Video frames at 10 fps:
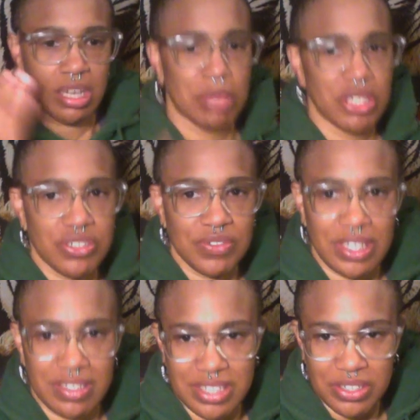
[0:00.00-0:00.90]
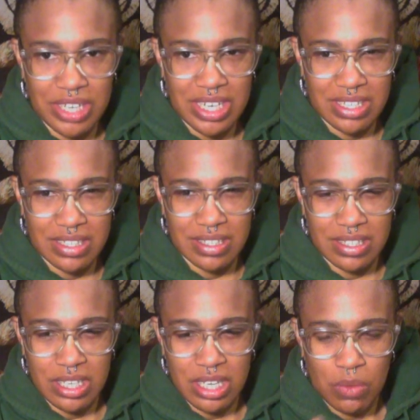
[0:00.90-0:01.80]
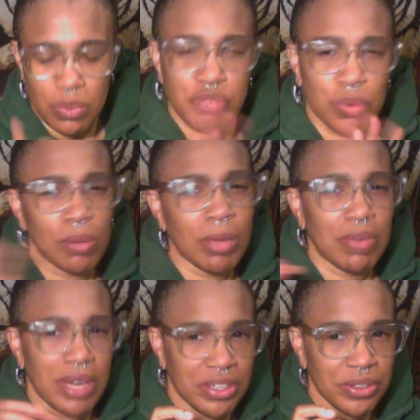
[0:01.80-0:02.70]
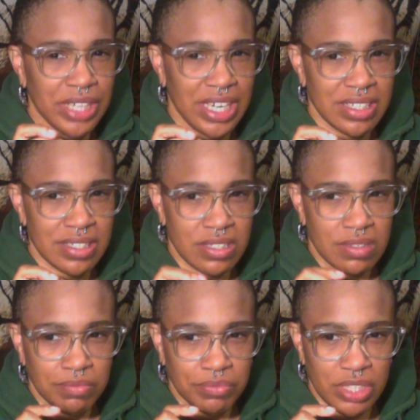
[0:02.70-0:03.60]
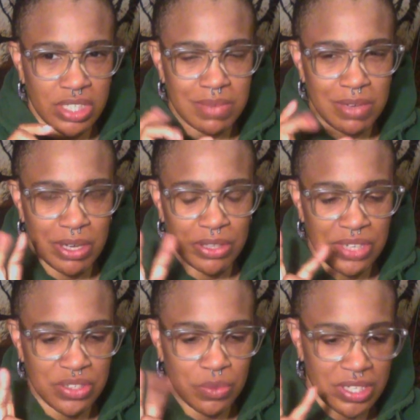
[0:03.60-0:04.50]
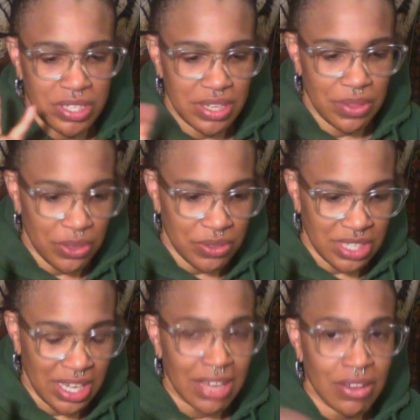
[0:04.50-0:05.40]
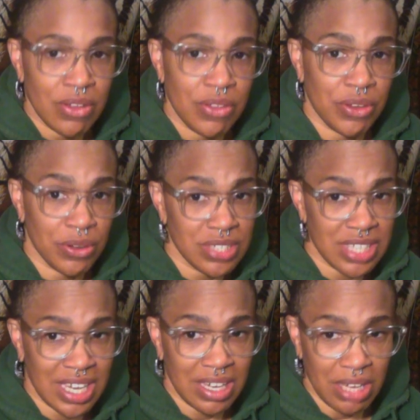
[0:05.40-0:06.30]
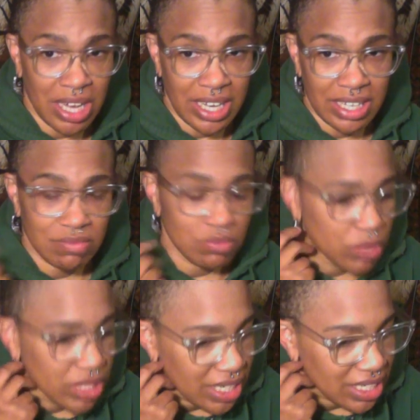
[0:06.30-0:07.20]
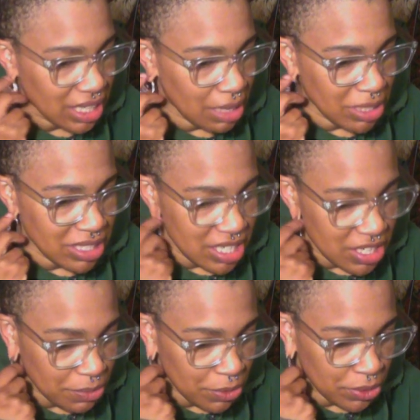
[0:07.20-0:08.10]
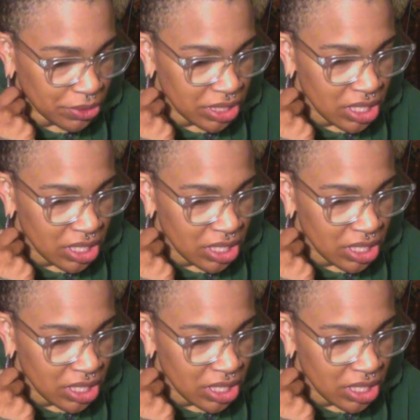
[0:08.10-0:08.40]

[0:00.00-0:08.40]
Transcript: bunch of volunteer days, which weren't my regular days because my regular days are Wednesday and Thursday. Thursday, I went ahead and got my teeth pulled,